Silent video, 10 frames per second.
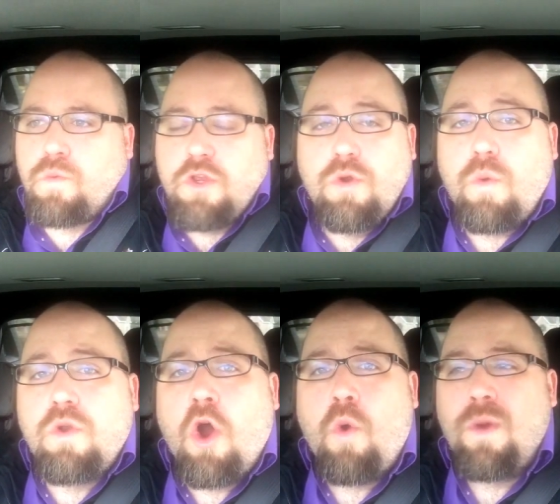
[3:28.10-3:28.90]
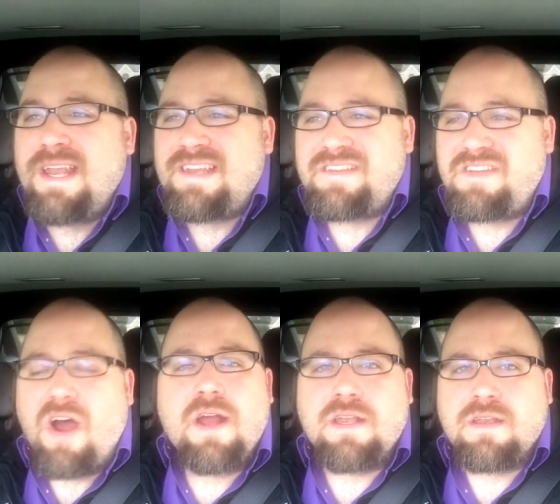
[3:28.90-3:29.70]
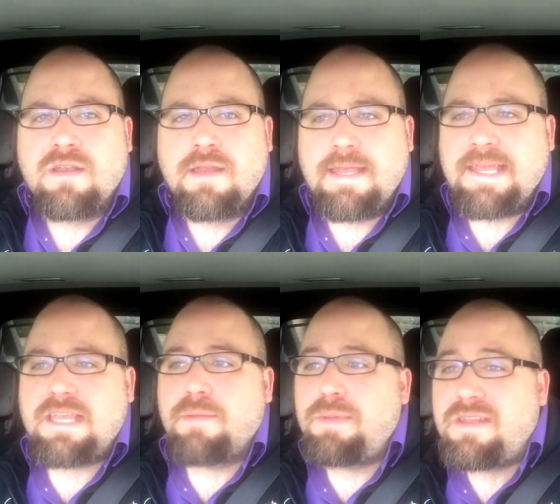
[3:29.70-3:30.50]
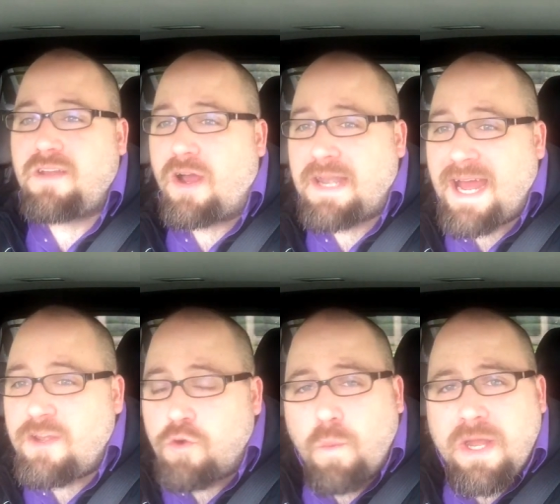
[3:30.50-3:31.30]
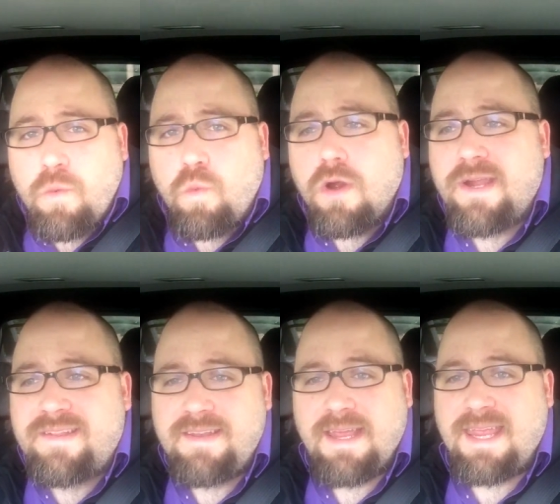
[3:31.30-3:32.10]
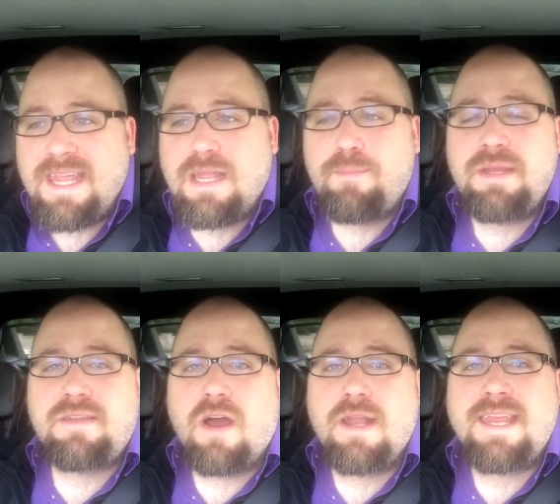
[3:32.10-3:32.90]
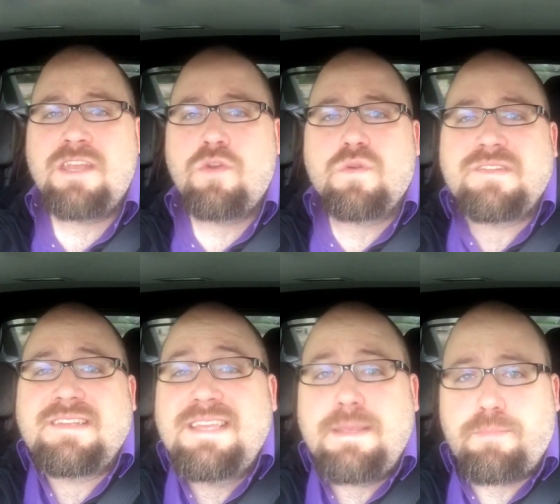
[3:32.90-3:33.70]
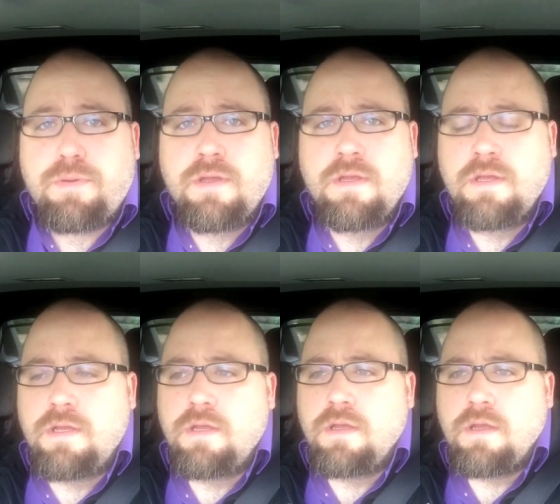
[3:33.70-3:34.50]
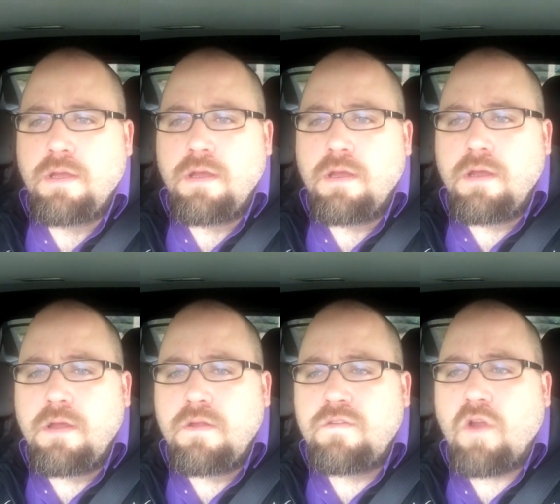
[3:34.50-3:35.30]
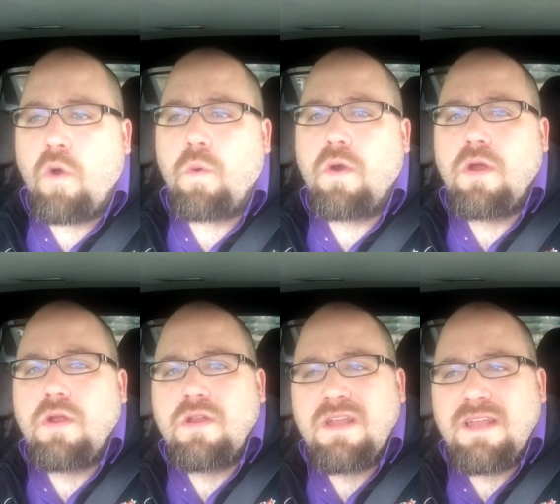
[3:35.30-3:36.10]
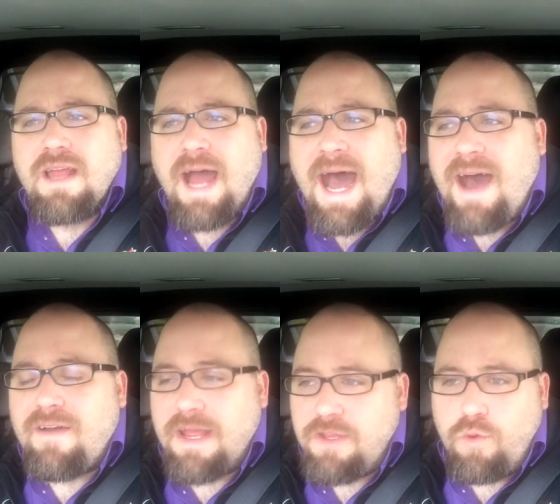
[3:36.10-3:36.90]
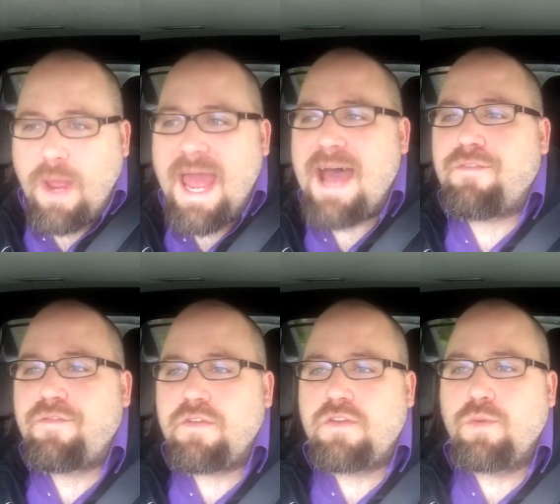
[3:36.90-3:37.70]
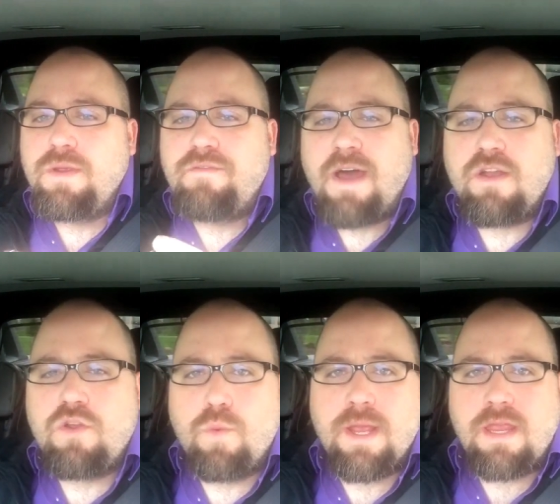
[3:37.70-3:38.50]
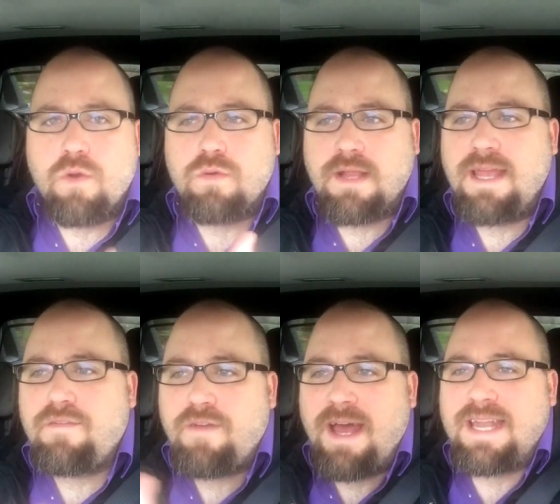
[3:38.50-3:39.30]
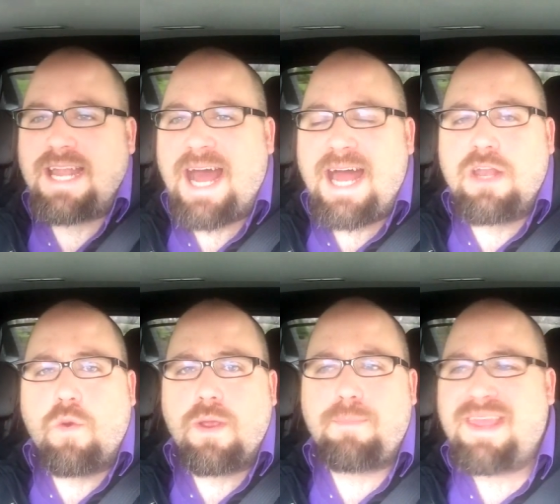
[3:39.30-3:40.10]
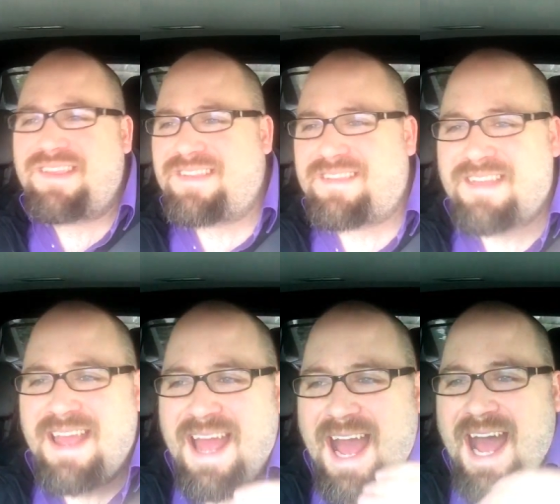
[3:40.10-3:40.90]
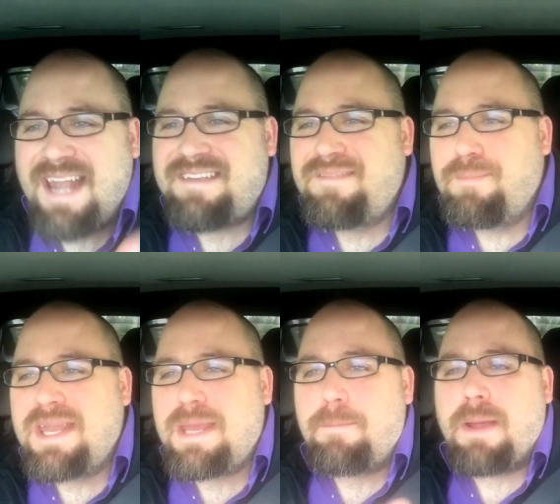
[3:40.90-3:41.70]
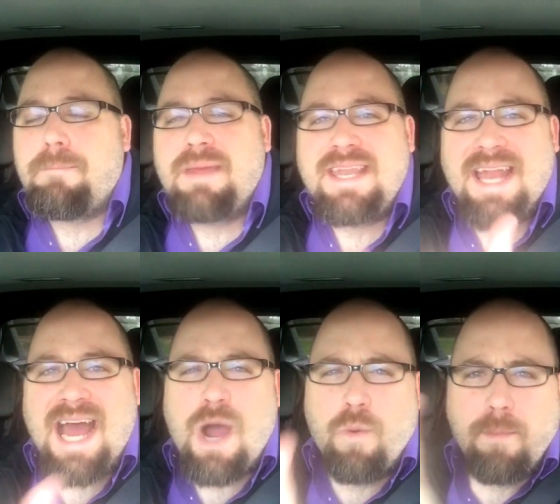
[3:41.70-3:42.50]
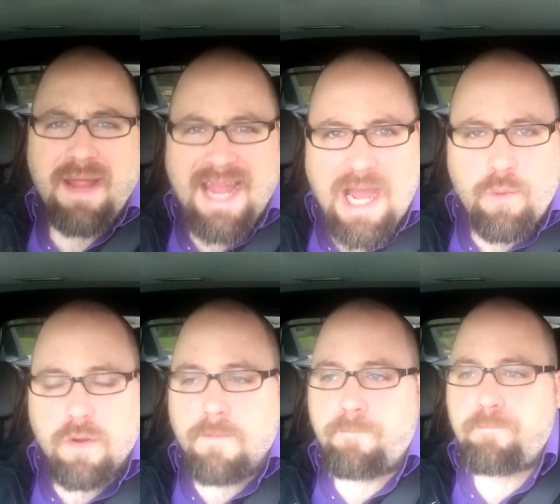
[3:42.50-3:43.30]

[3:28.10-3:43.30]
You don't know when it's done. It can be done on your way to work today. It can be done in your sleep. So I, you have to evaluate your life on an ongoing basis, minute by minute, hour by hour.